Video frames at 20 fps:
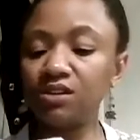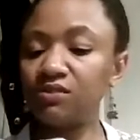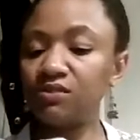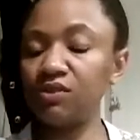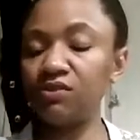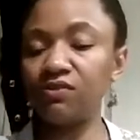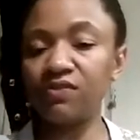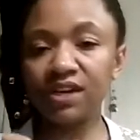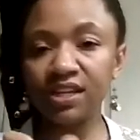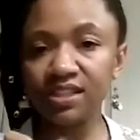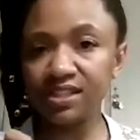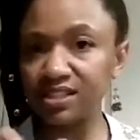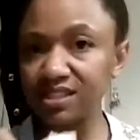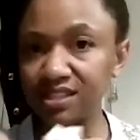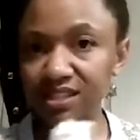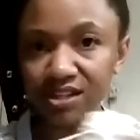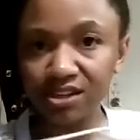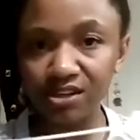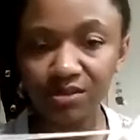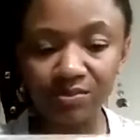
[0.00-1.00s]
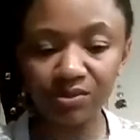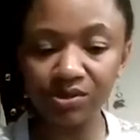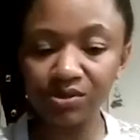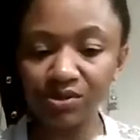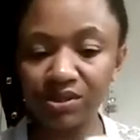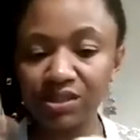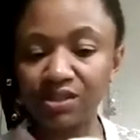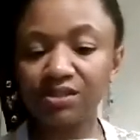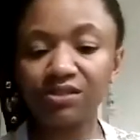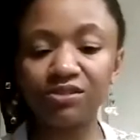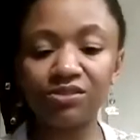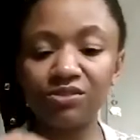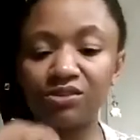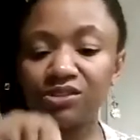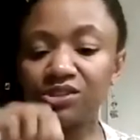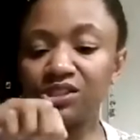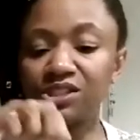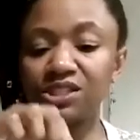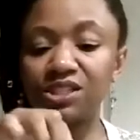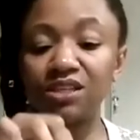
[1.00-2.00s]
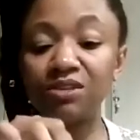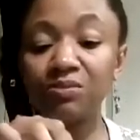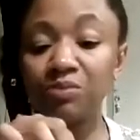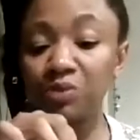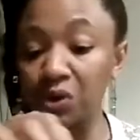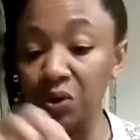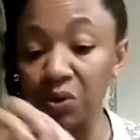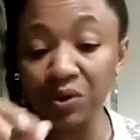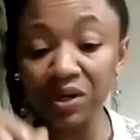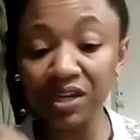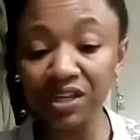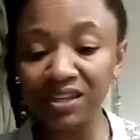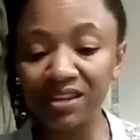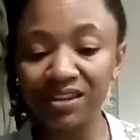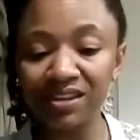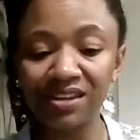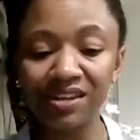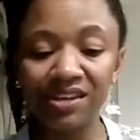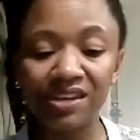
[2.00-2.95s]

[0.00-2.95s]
If you find this therapeutic, you can just keep going.